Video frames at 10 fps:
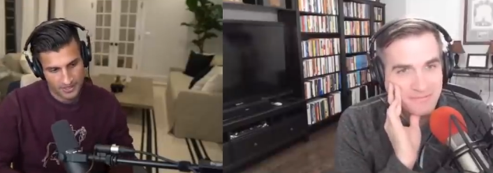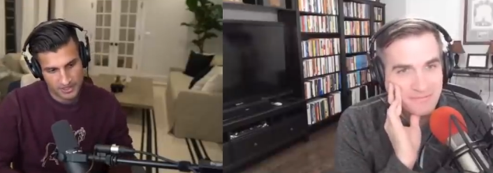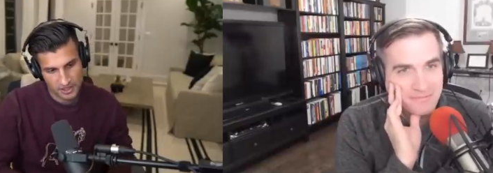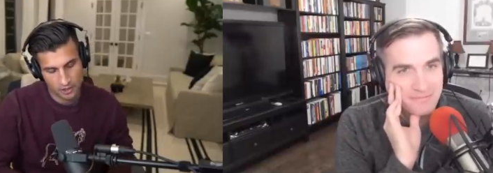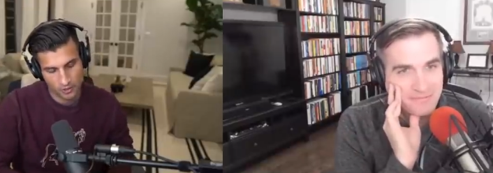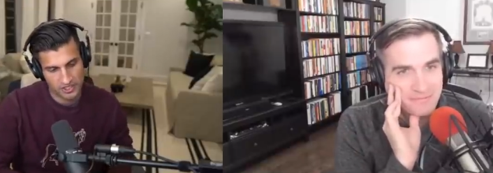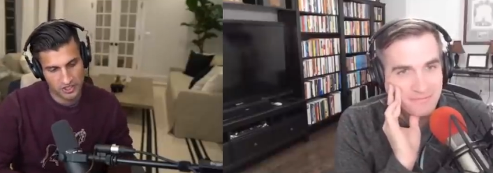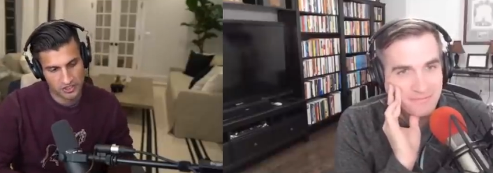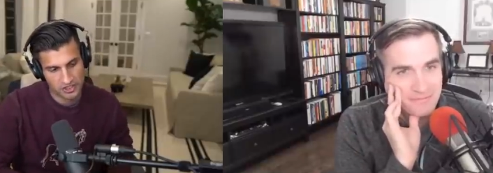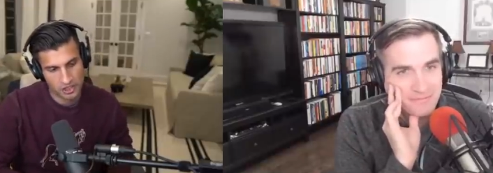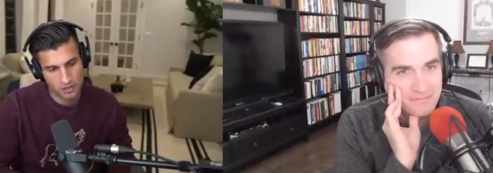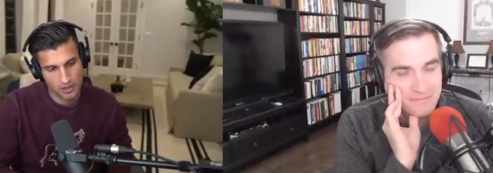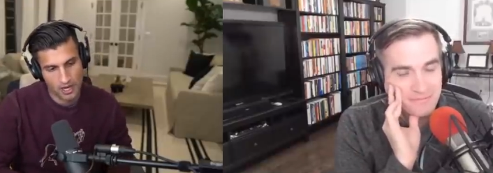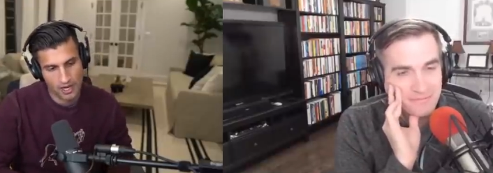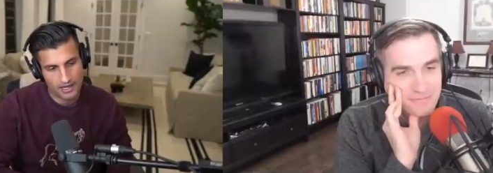Speaker 1: That's a good question.
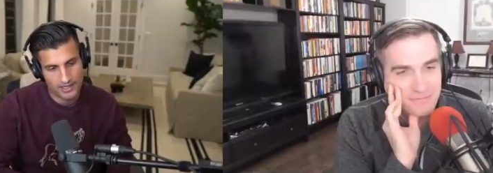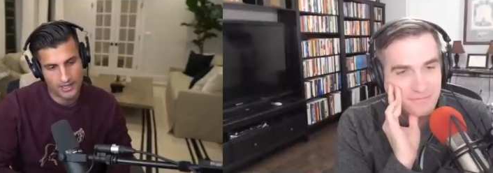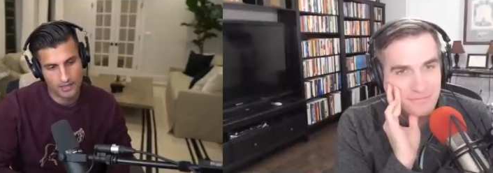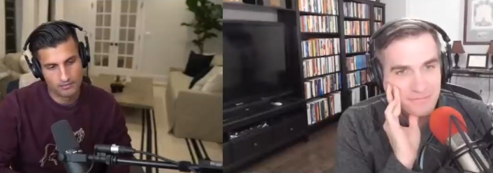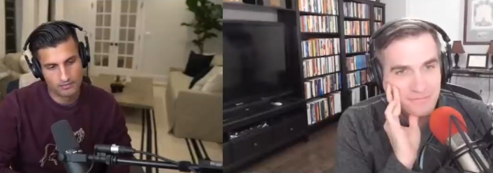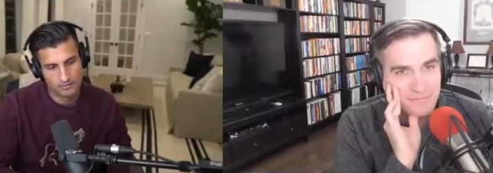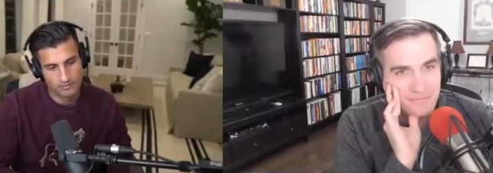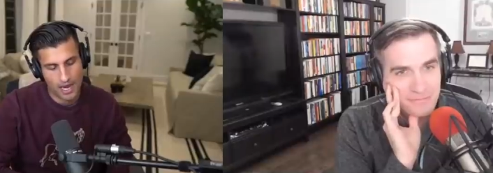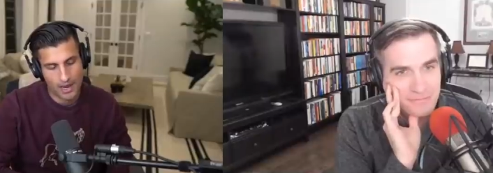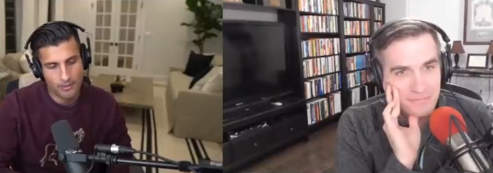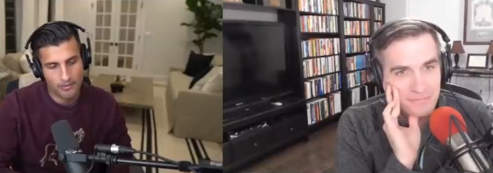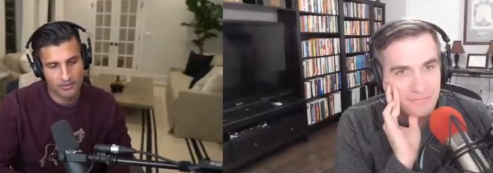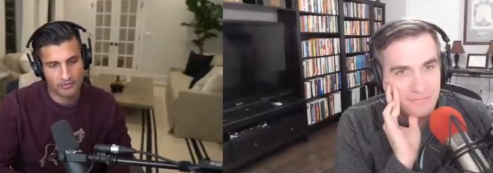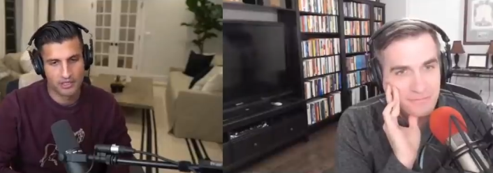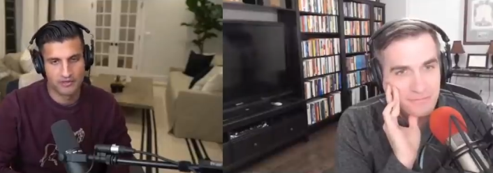So, I um, I'm a
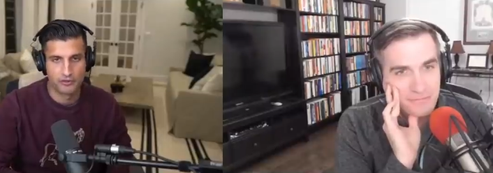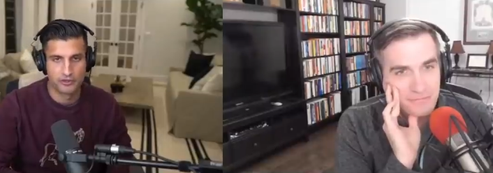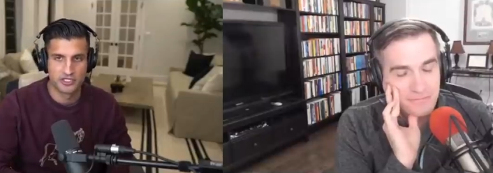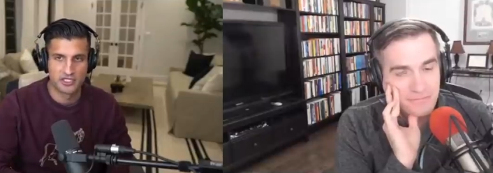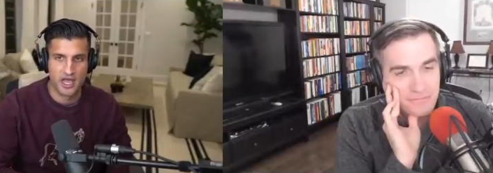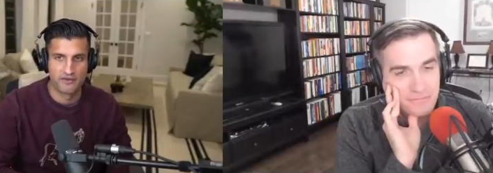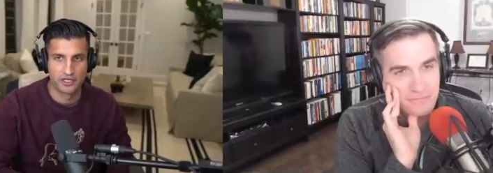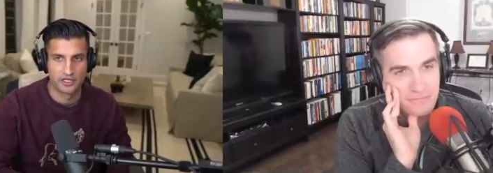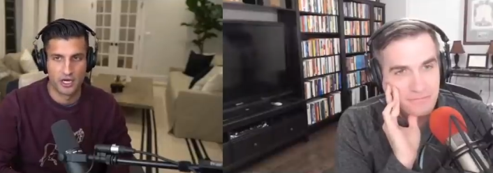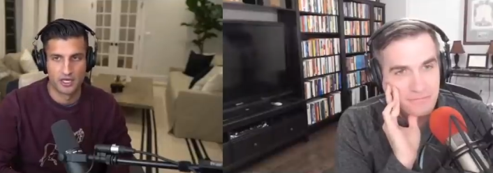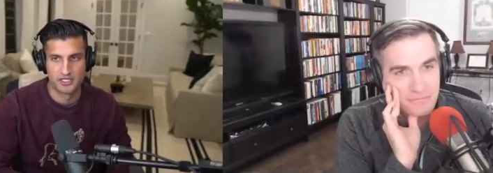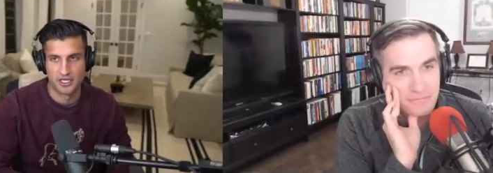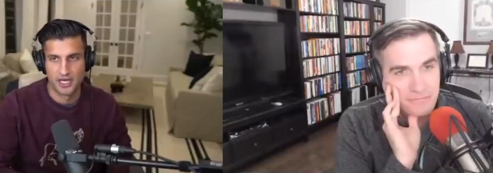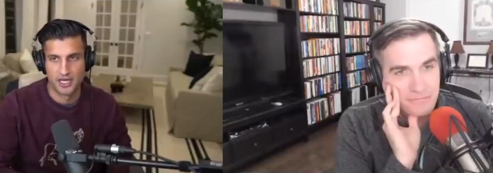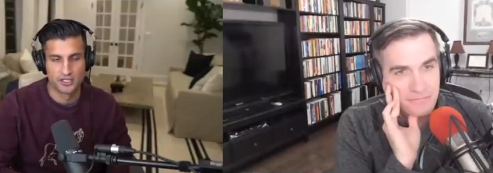big believer in just having a
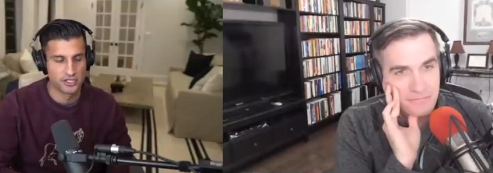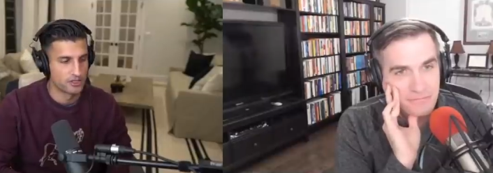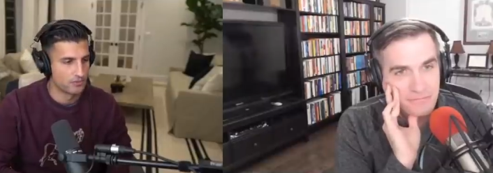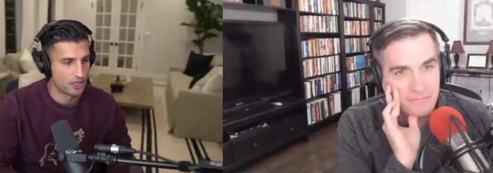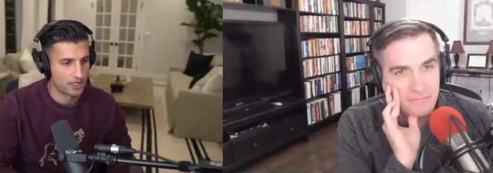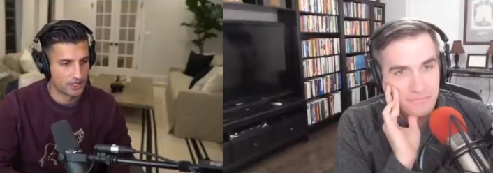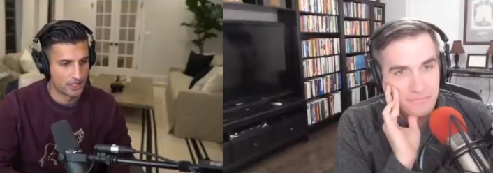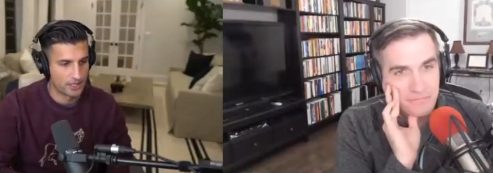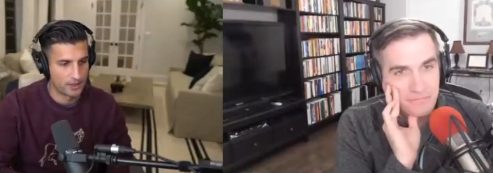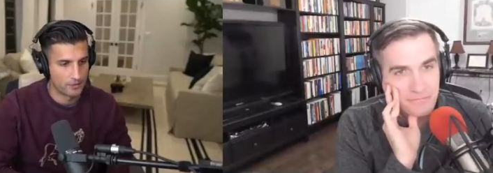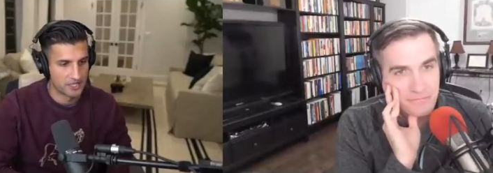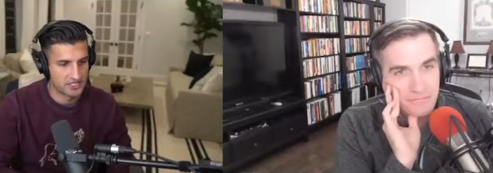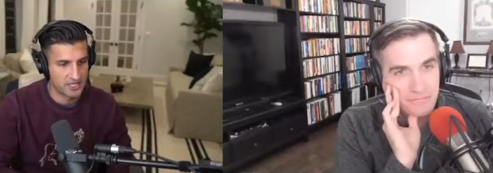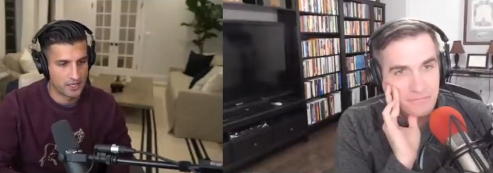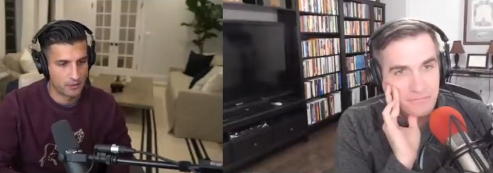content engine. Like, and when I
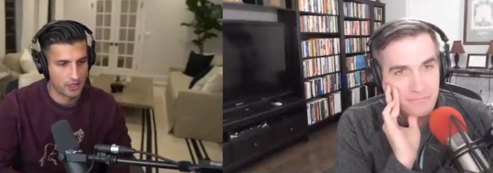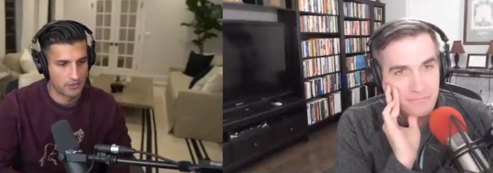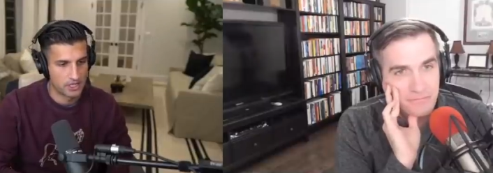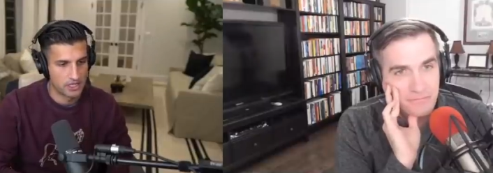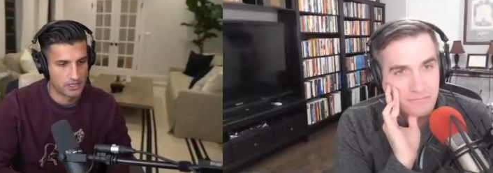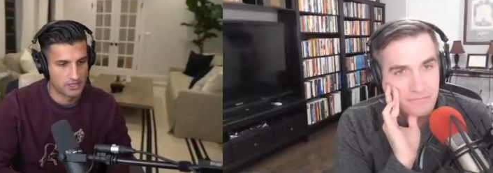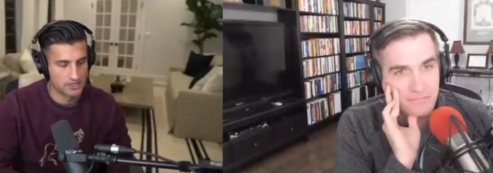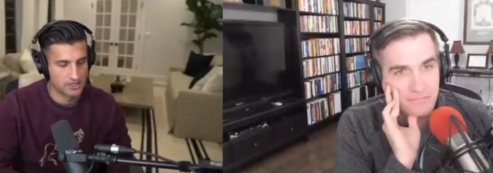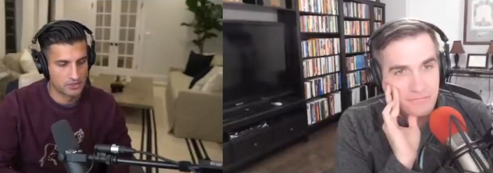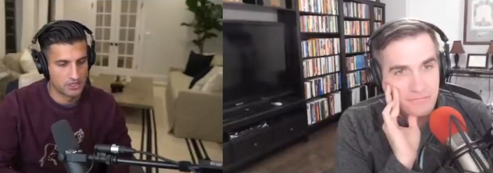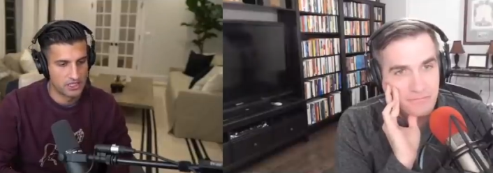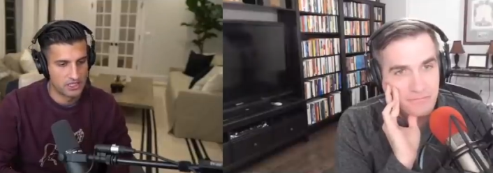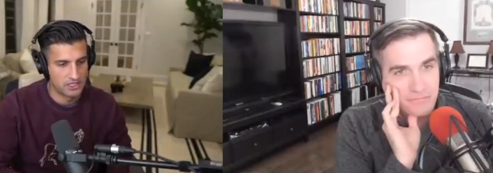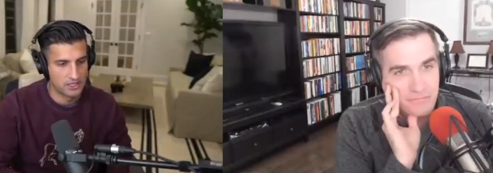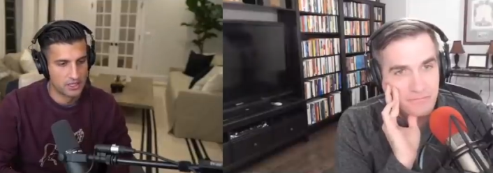say that, what I mean is you
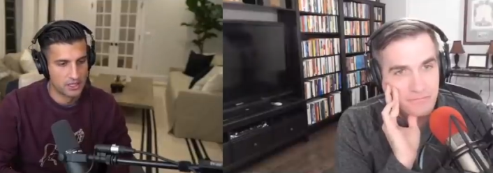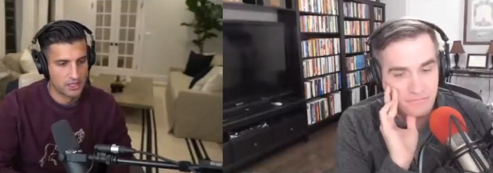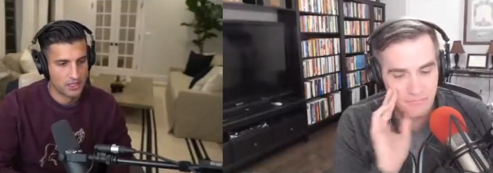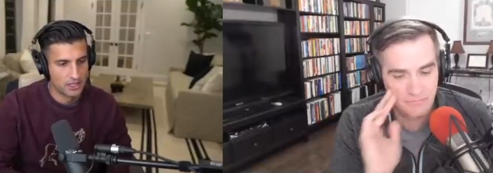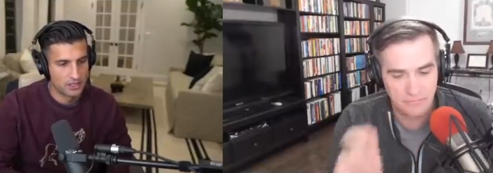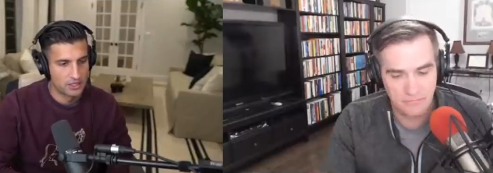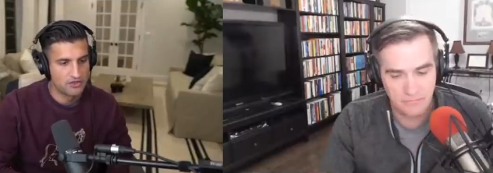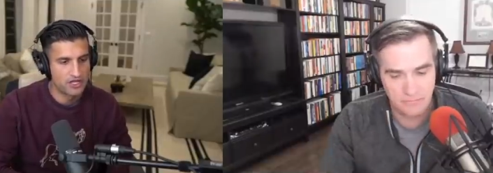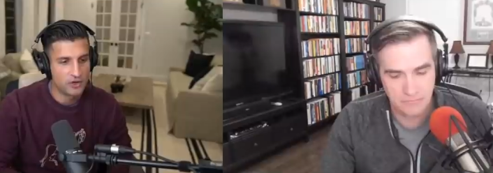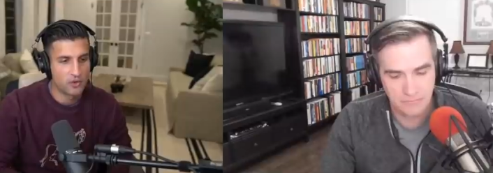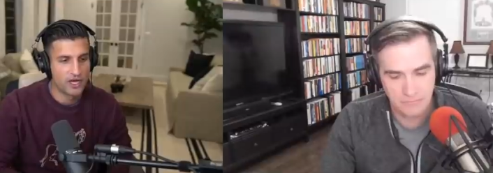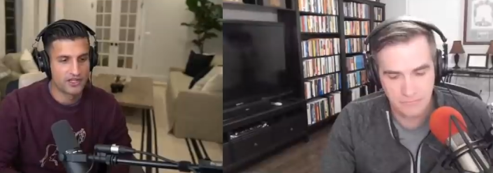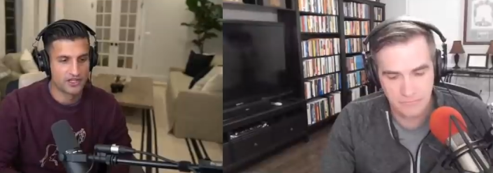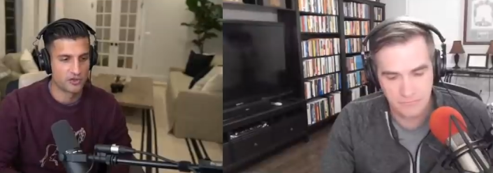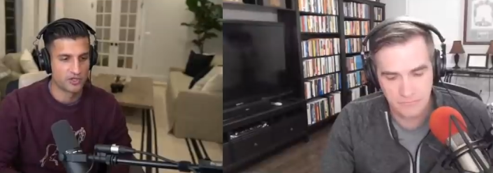need you need a way
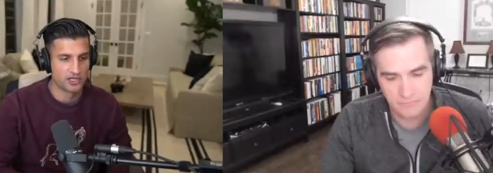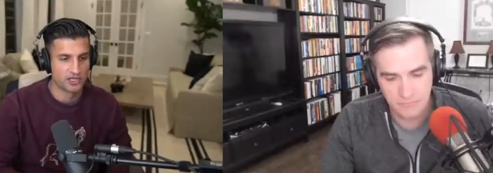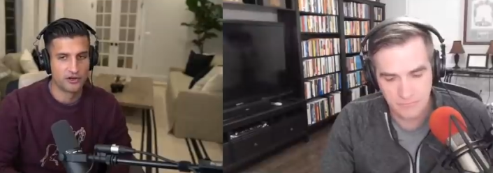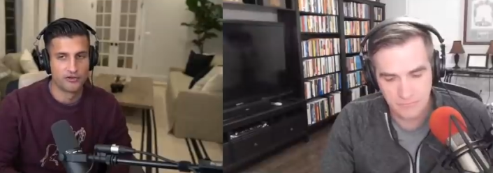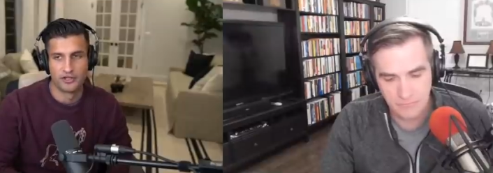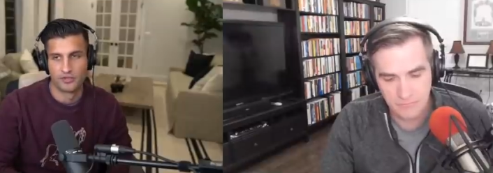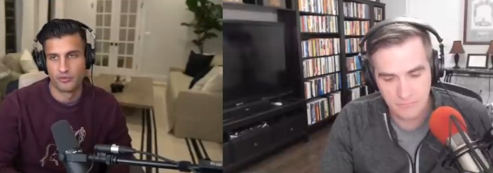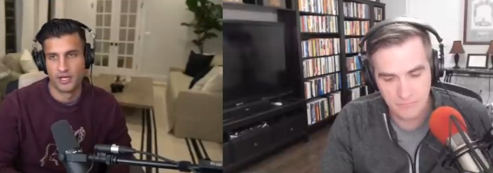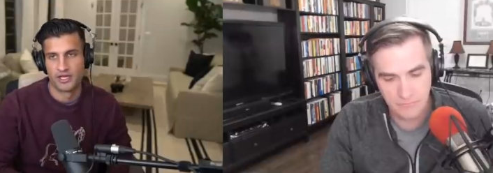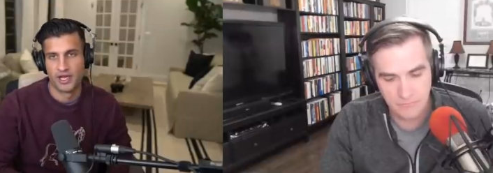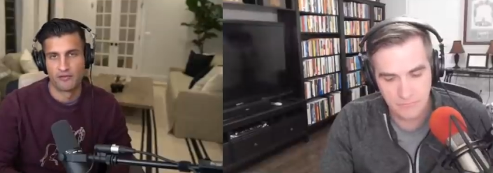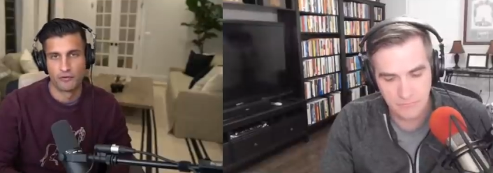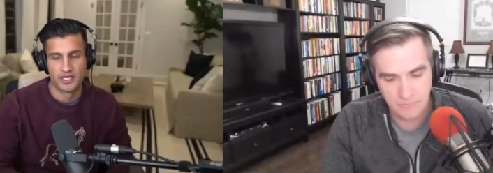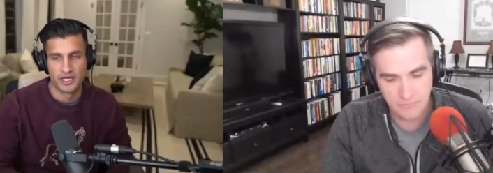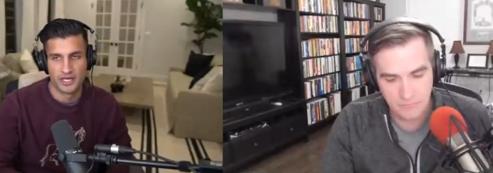that you can literally write
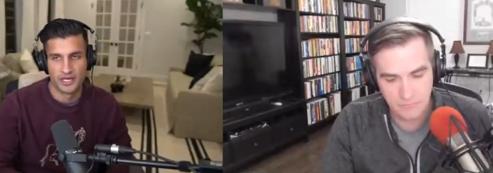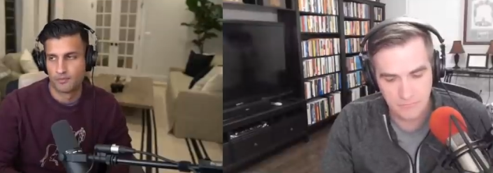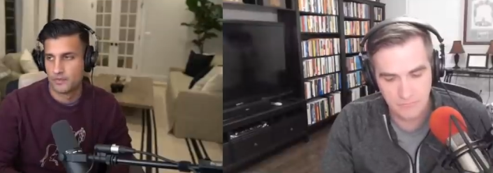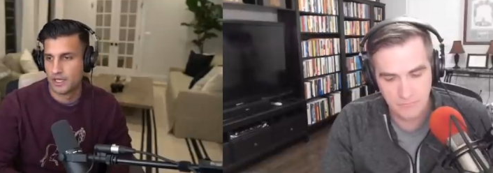every day.